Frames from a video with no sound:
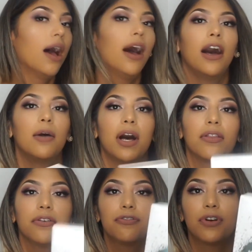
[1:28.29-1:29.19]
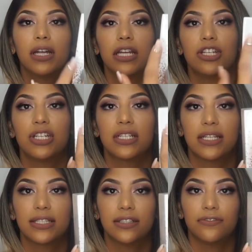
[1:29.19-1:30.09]
On the front, it just
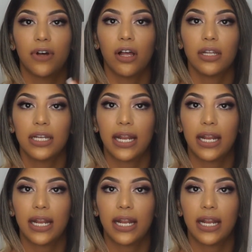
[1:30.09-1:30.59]
says the Vault.